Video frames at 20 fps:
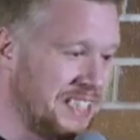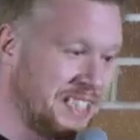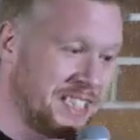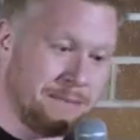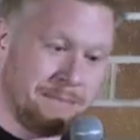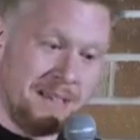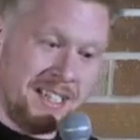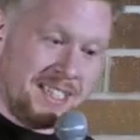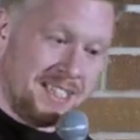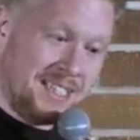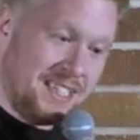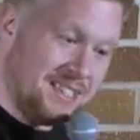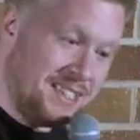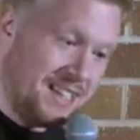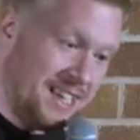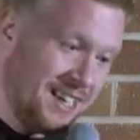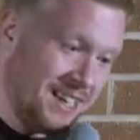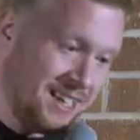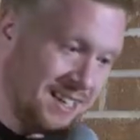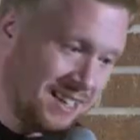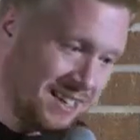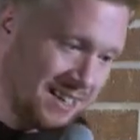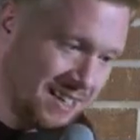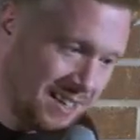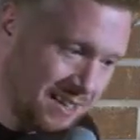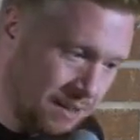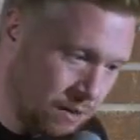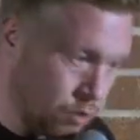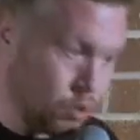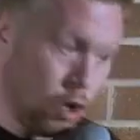she miss it, is he?
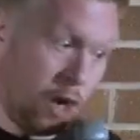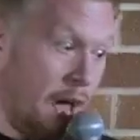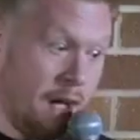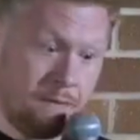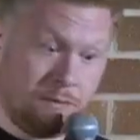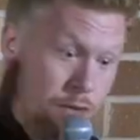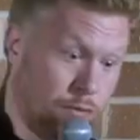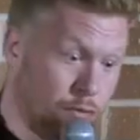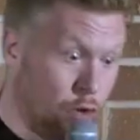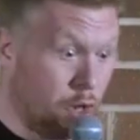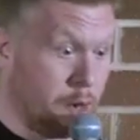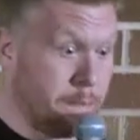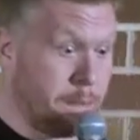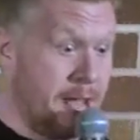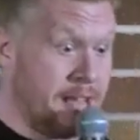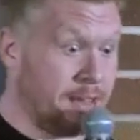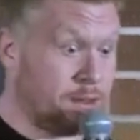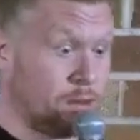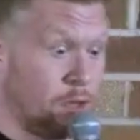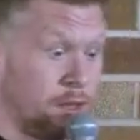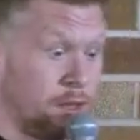I haven't even got a beard,